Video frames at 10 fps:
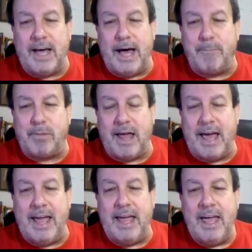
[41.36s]

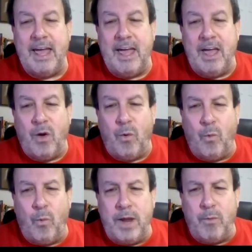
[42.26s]
Play,
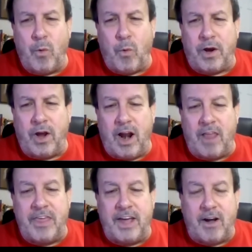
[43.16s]
we were working on
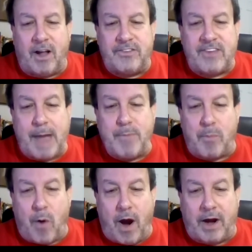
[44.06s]
a thing called
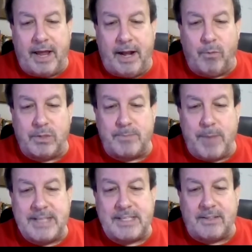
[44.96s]
Cyberpark, and it was
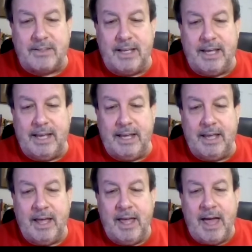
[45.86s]
basically,